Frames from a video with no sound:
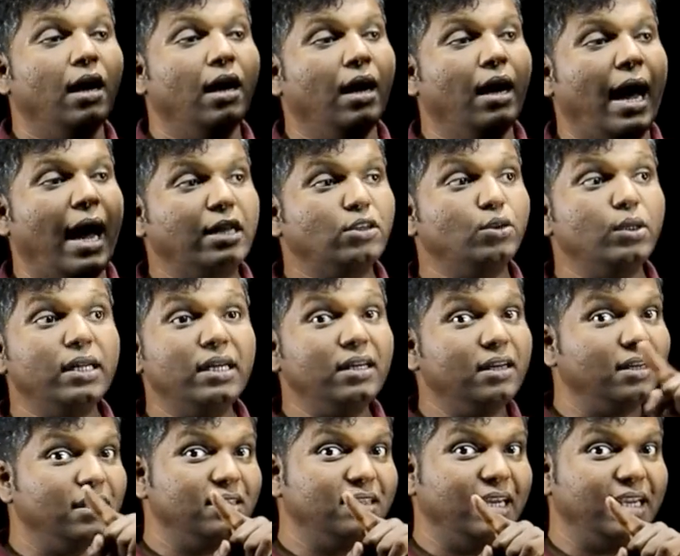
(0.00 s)

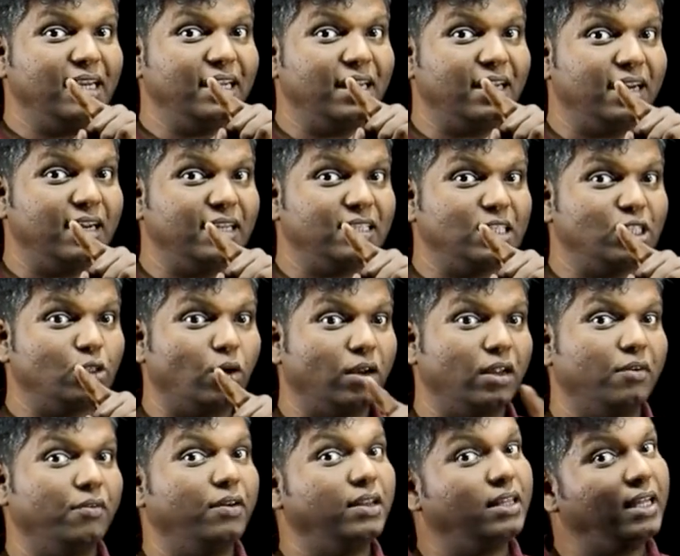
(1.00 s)
Actually, the inner radius is
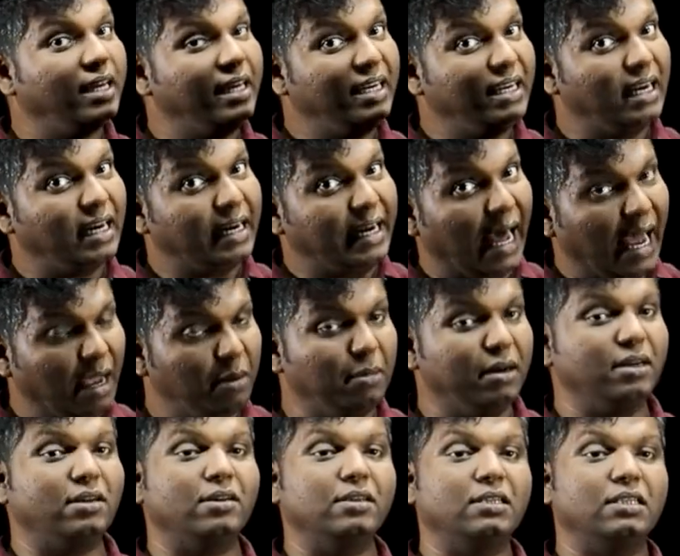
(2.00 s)
not given. The inner
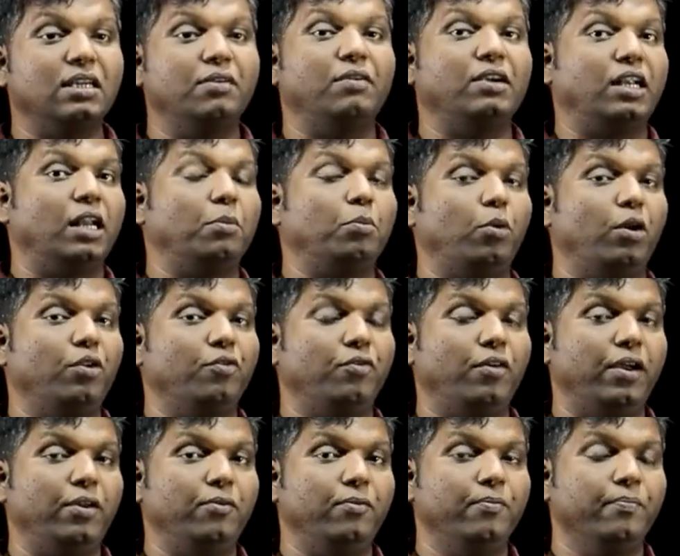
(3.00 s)
diameter is given
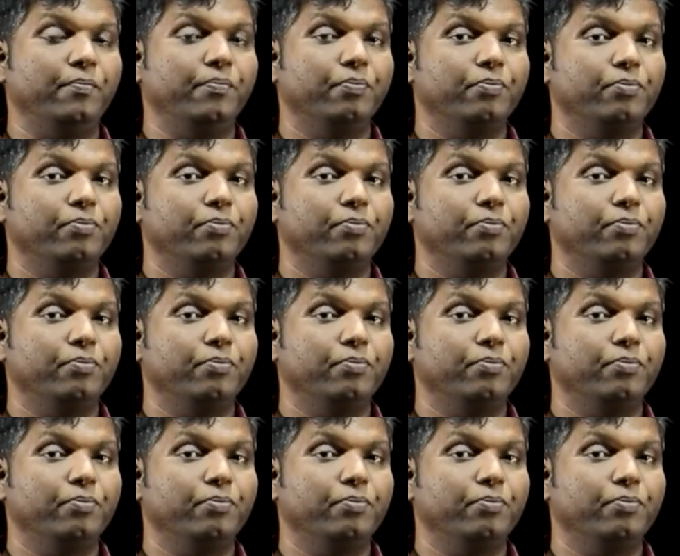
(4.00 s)
10.5.